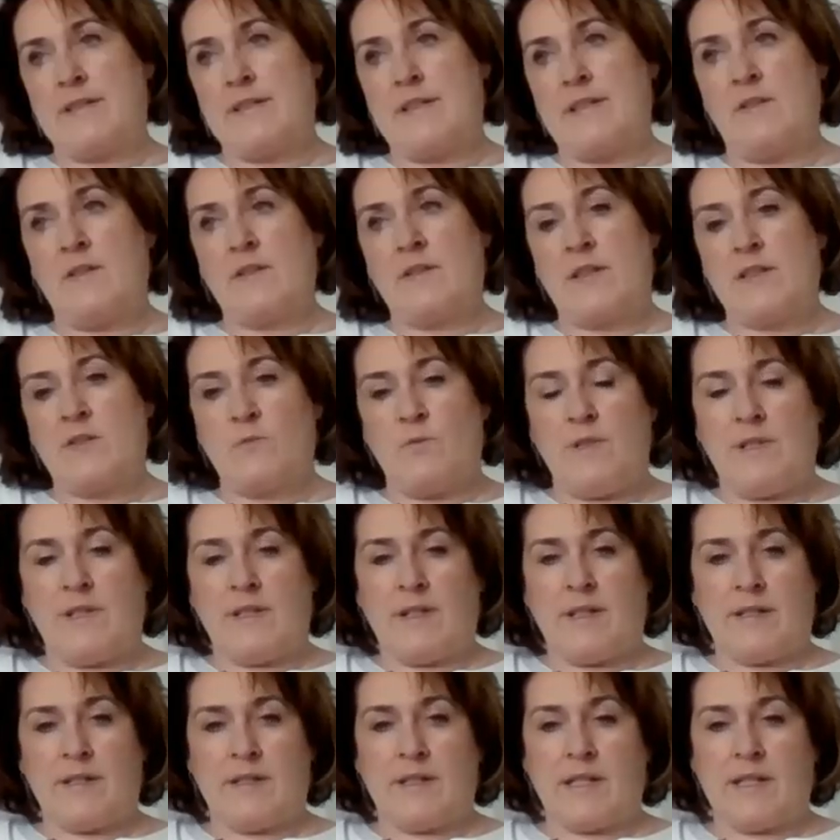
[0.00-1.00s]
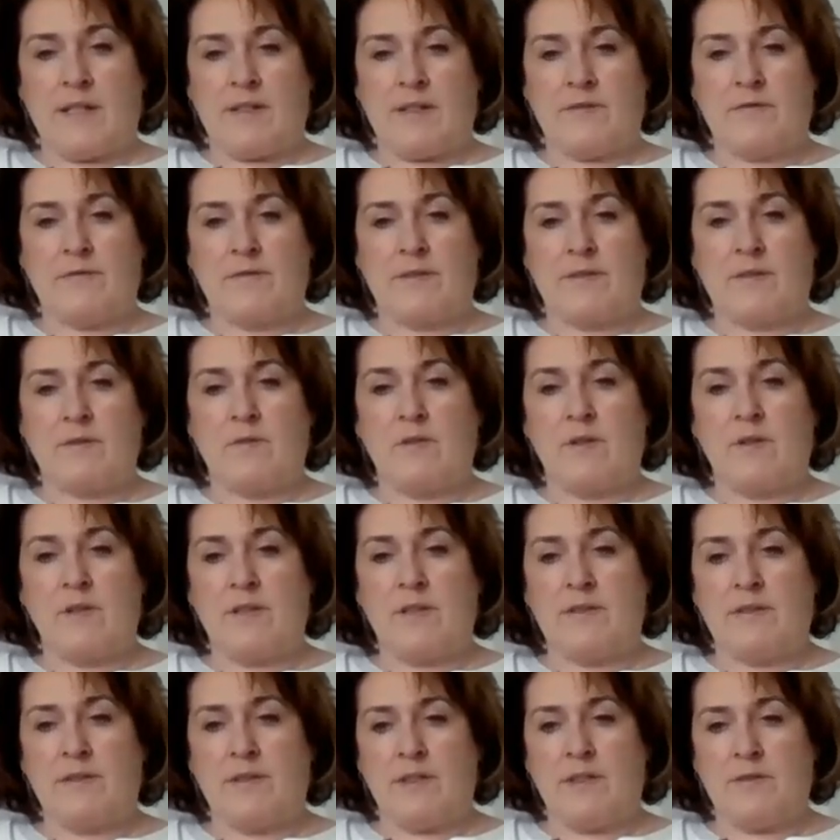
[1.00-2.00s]
as long as we can have the
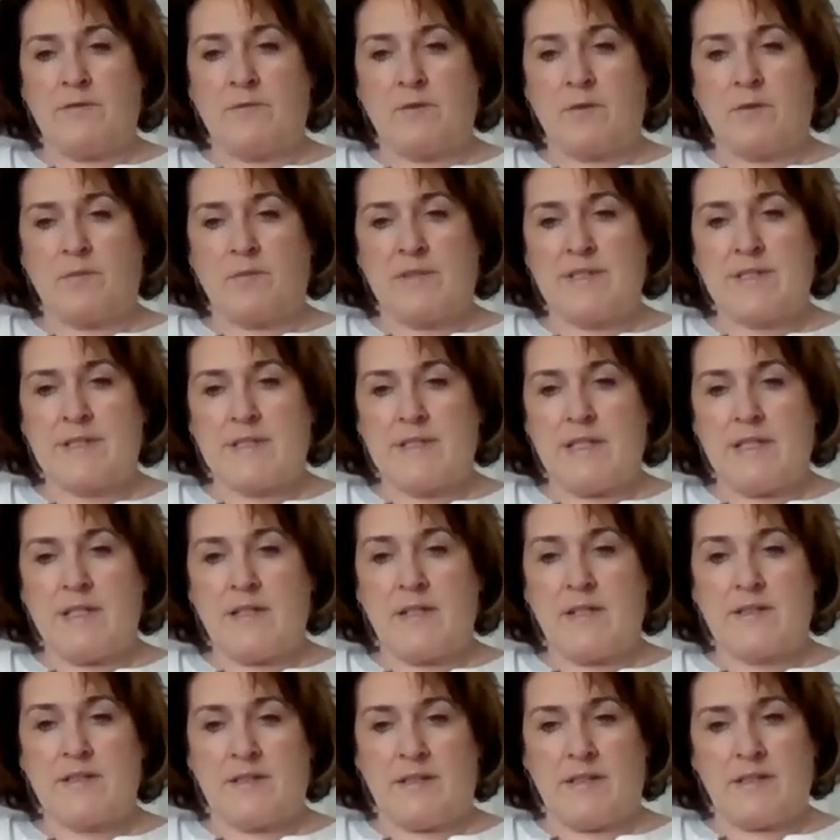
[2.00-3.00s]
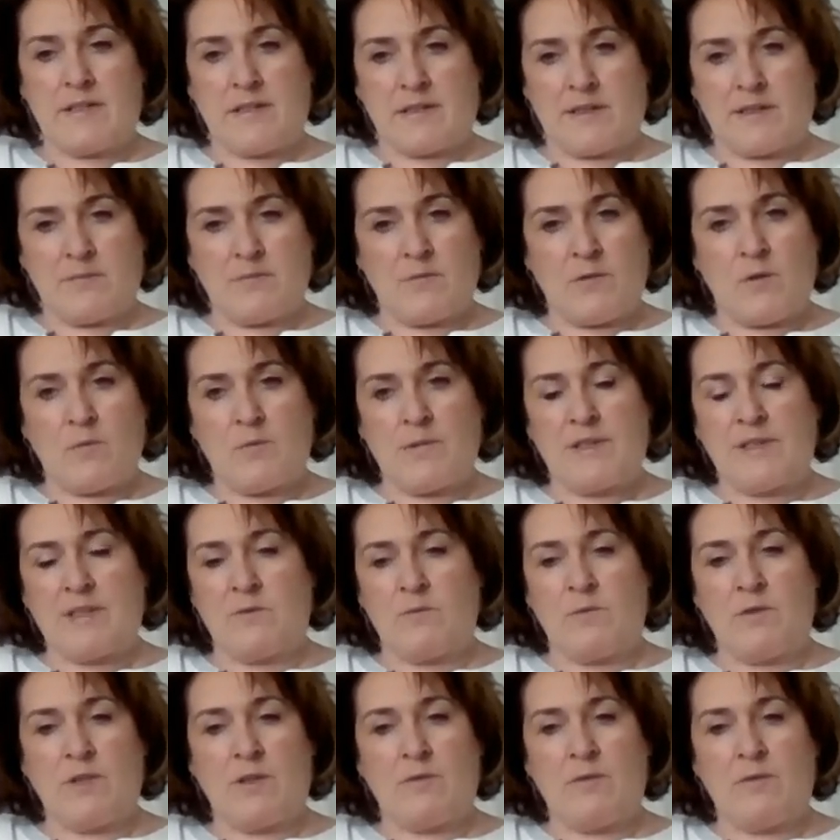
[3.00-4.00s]
quality from the sea as it is at the moment,
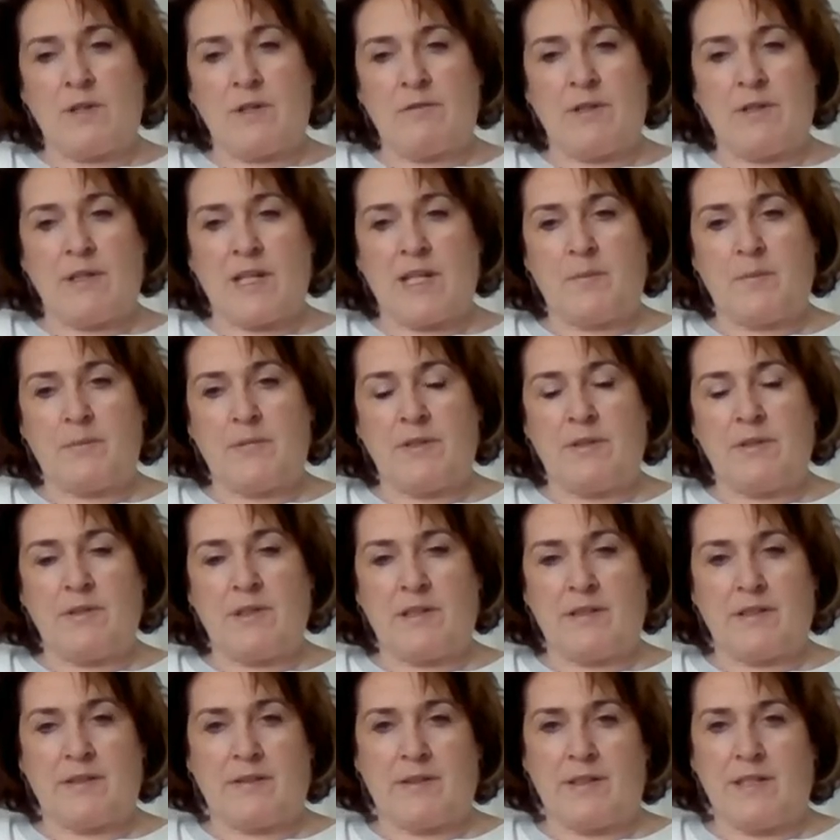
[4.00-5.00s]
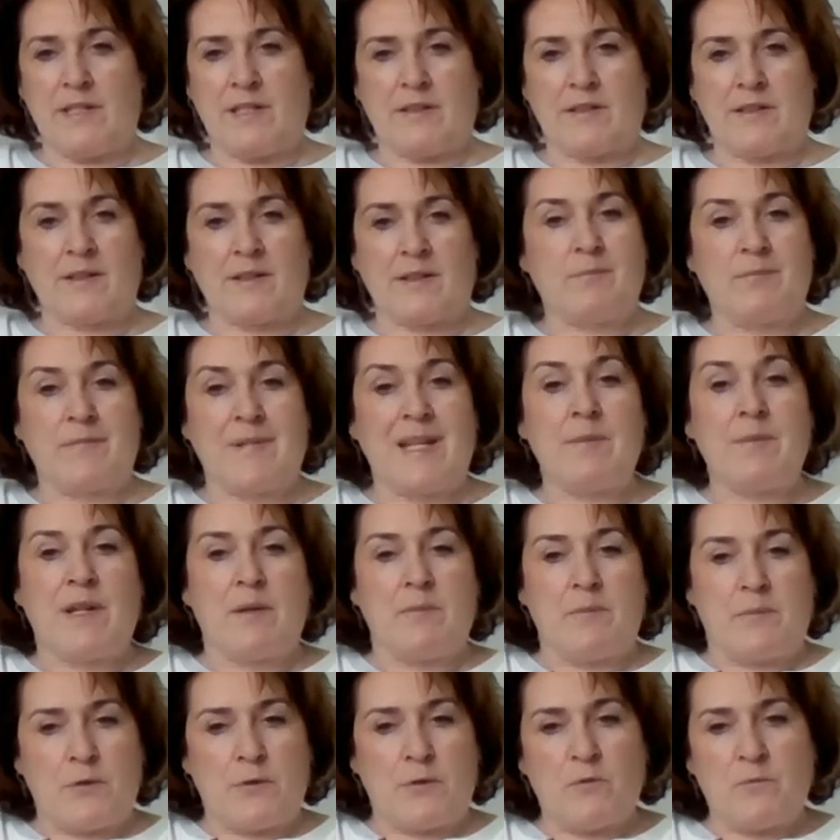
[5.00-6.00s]
and we are very happy, and I think there may be
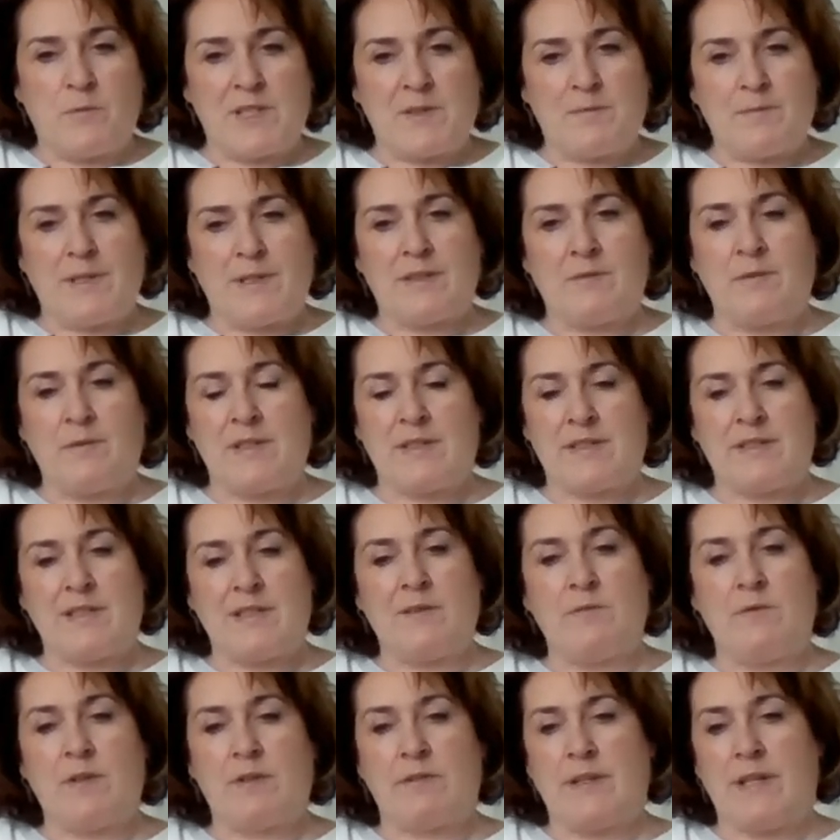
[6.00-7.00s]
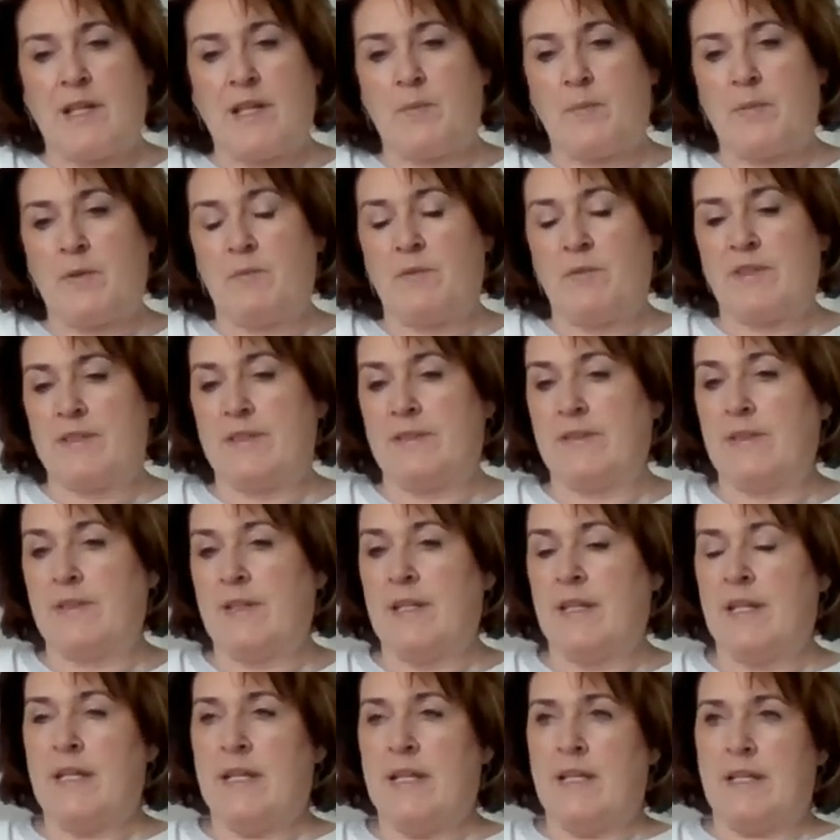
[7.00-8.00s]
improvements, but we are still very happy with
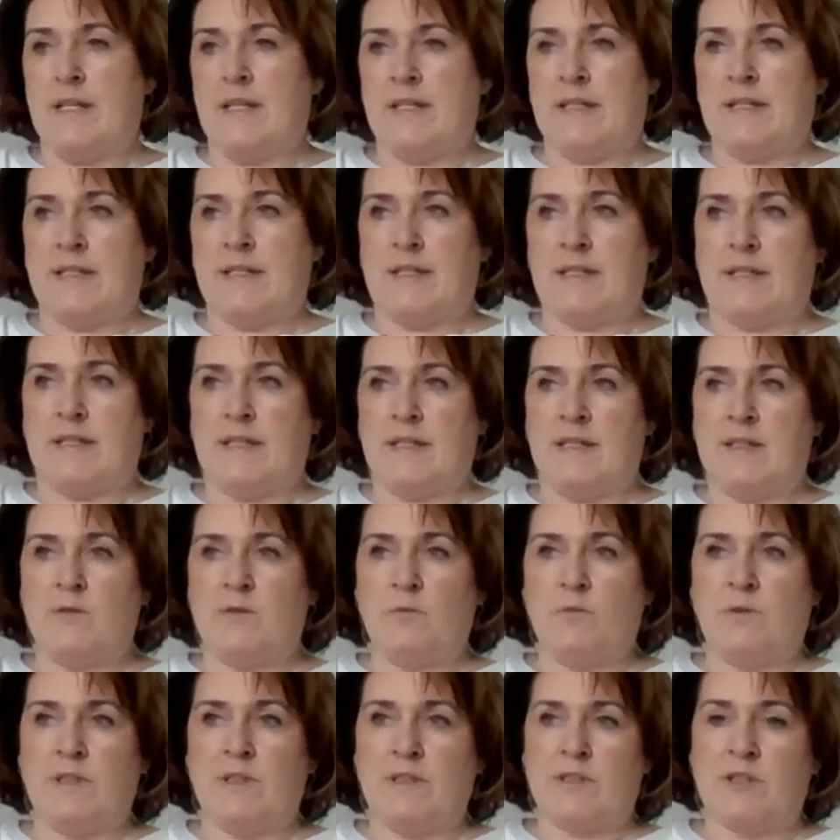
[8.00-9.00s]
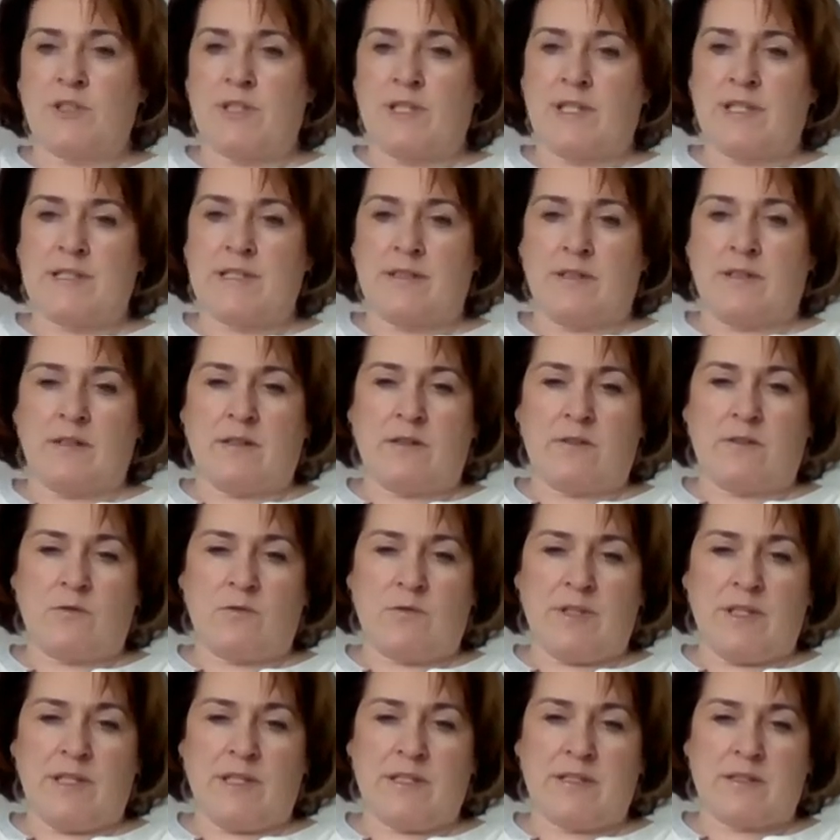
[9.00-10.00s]
it. It will just
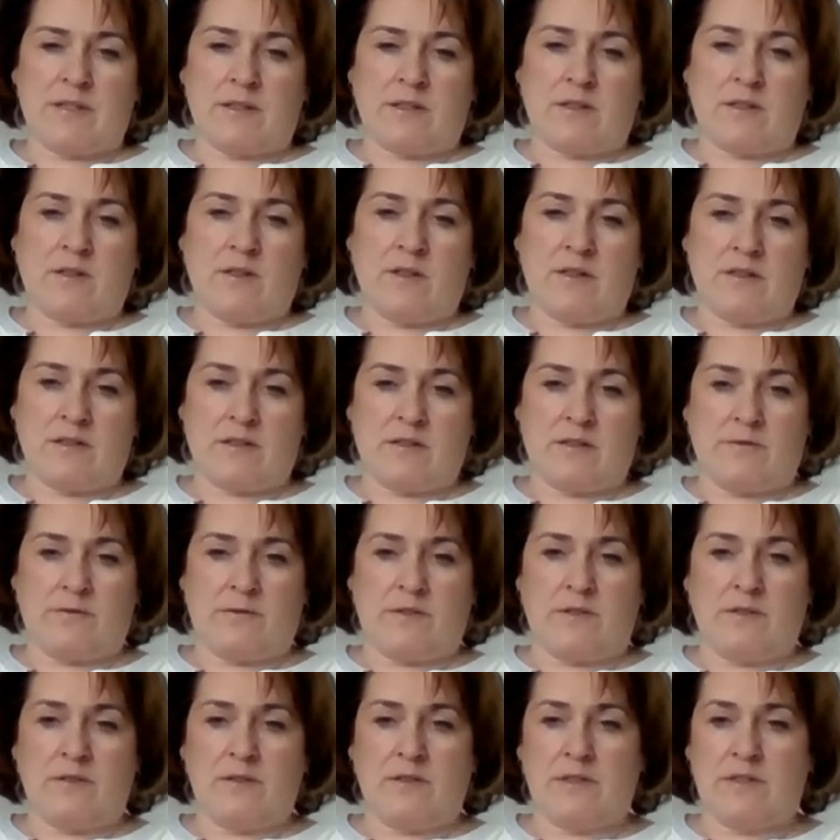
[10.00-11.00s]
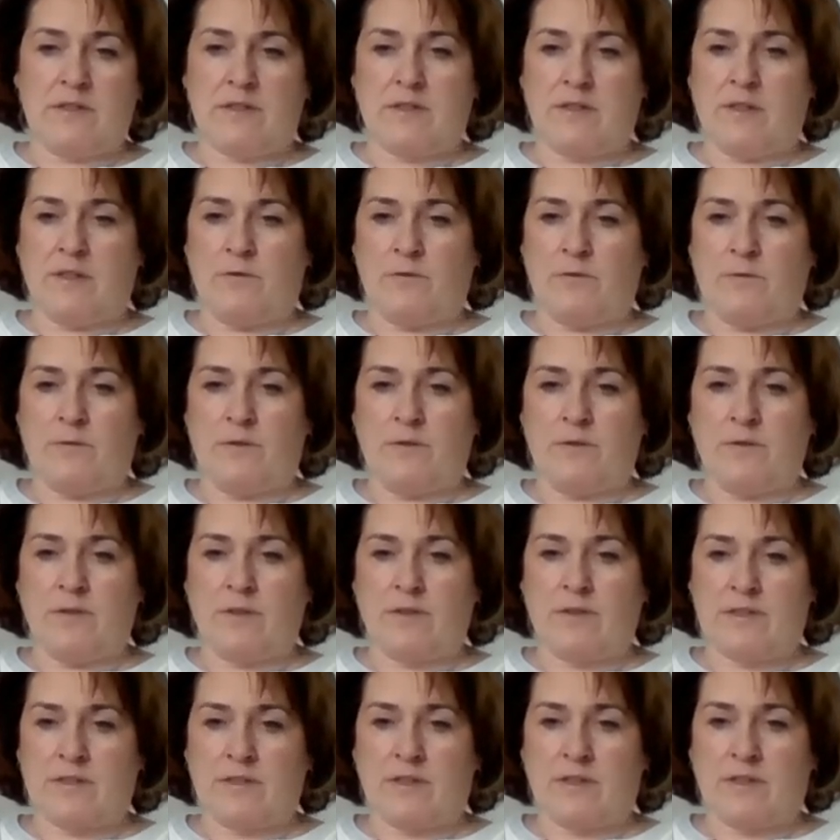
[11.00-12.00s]
increase the cost of goods if you
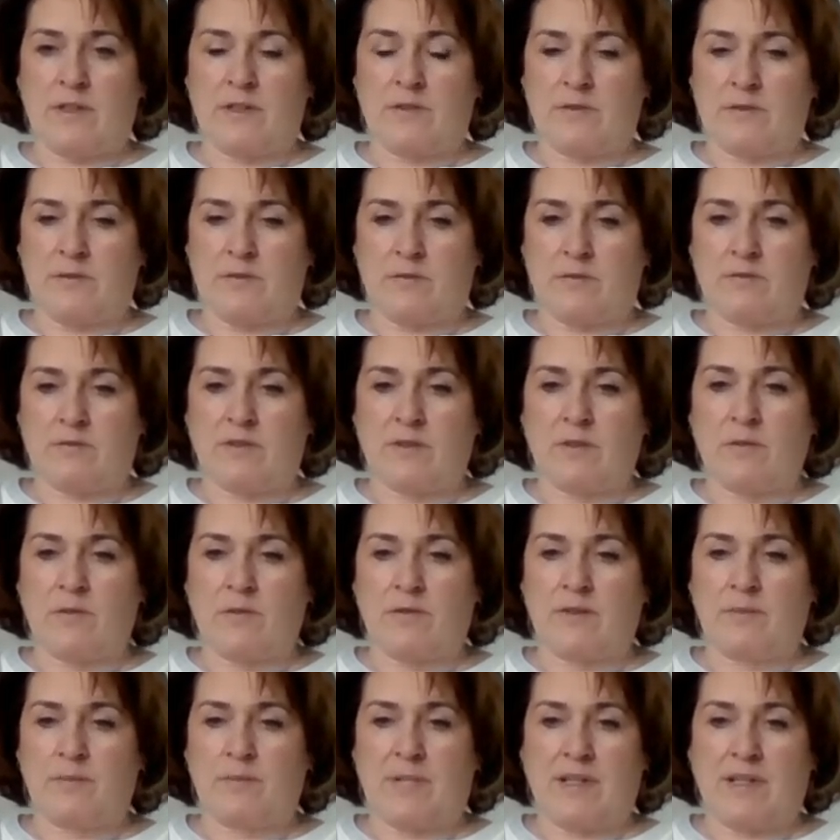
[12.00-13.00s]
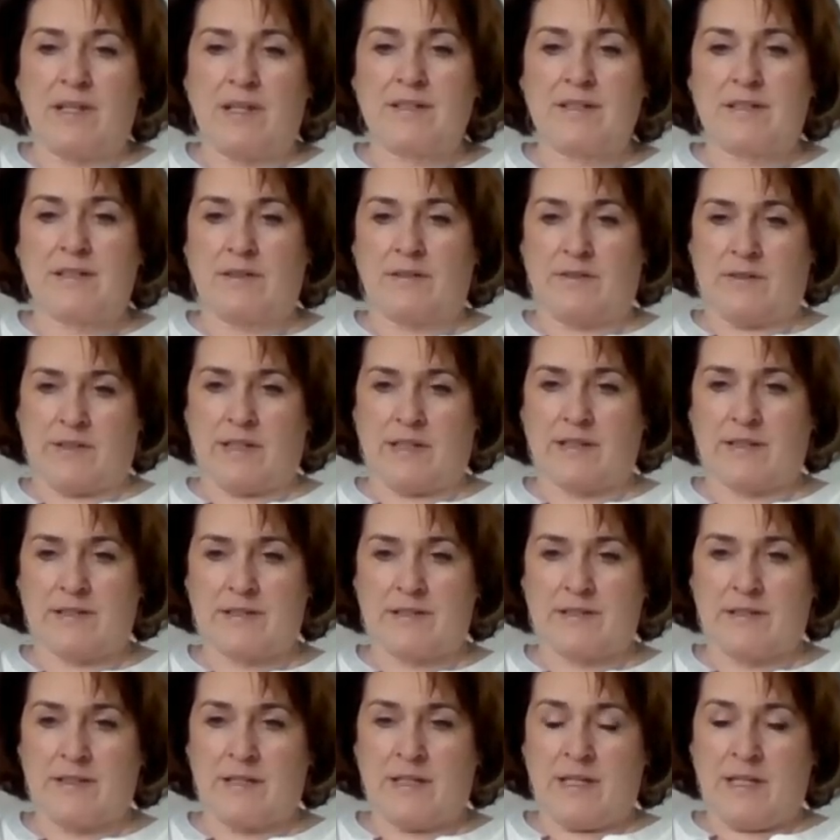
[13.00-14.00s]
start to grow the plants in
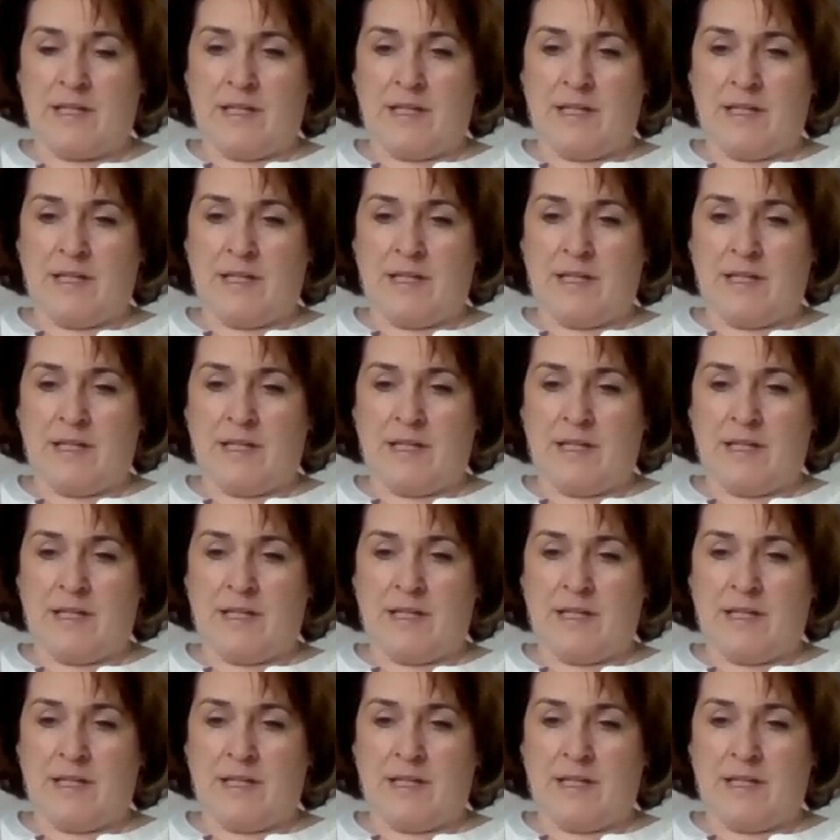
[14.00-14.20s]
tanks.